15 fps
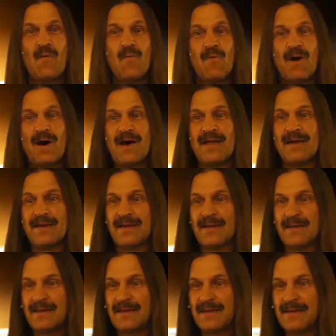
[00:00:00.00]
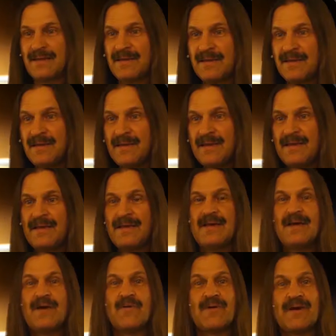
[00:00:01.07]
1.
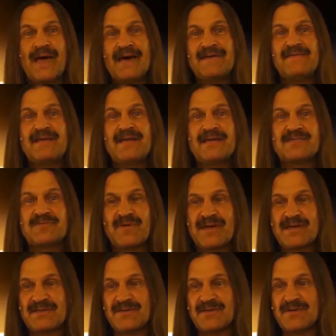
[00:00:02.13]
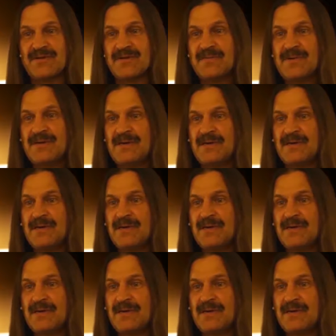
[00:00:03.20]
We have an X-ray tube.